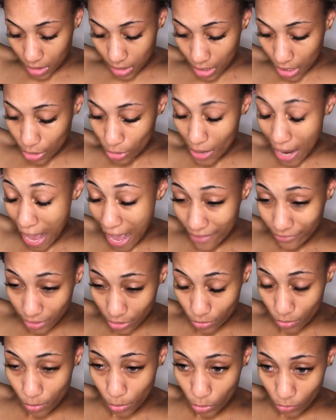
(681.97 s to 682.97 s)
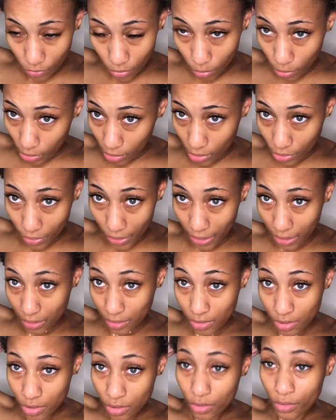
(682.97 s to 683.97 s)
you have to remove them correctly
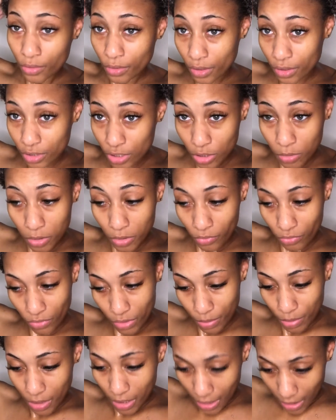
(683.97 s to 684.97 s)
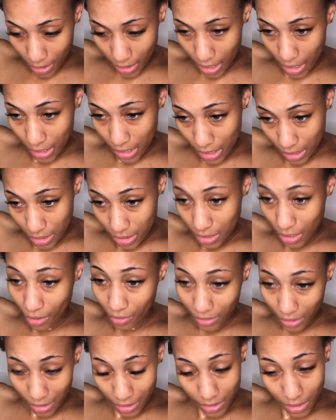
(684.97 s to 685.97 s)
too, or else you'd be ripping your eyelashes out,
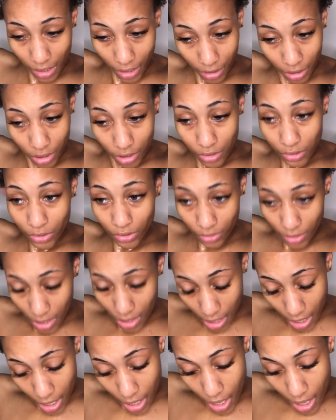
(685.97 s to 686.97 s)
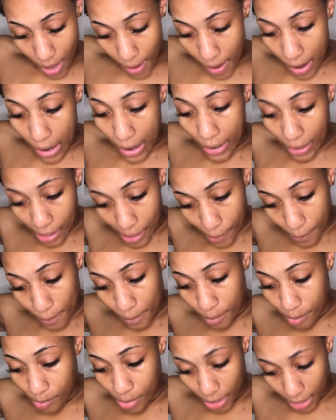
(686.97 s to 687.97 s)
and that is not cute.
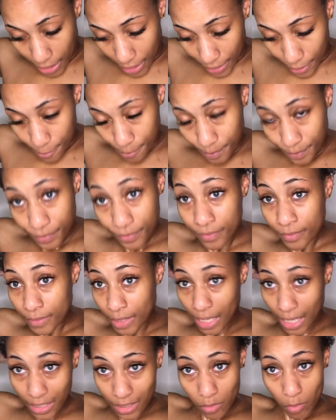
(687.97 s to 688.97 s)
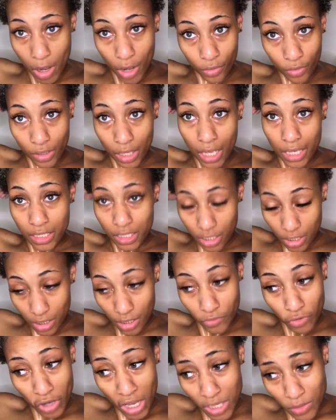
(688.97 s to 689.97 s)
But yeah, I did my own lashes.
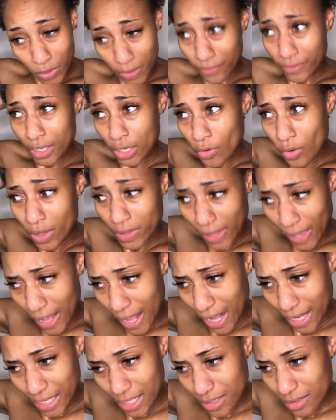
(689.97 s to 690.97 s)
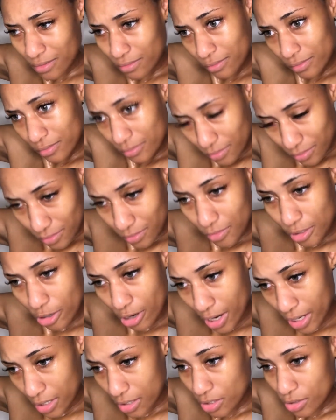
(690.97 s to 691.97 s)
If you guys want a video on that, I can
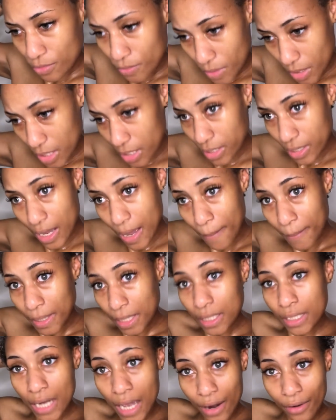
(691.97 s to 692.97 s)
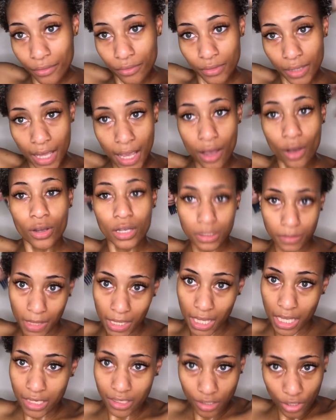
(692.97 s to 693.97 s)
try to do one. I mean, not now because my
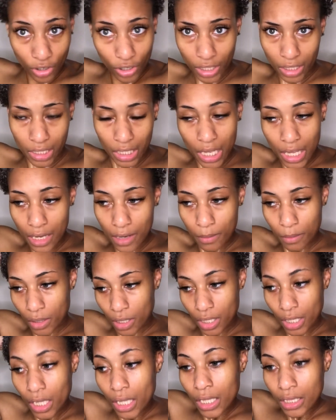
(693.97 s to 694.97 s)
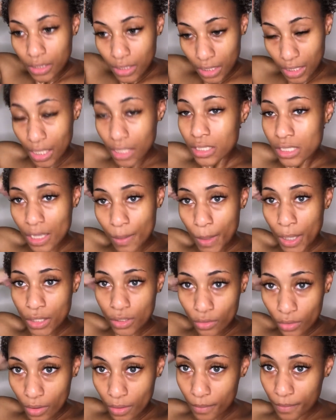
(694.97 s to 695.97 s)
lashes are already done, but the next time I
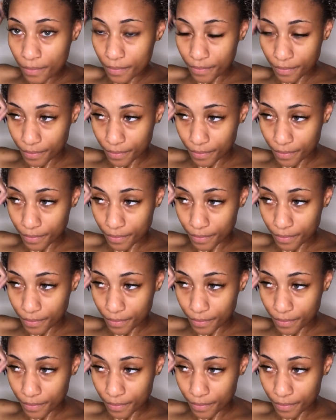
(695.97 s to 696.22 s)
do them,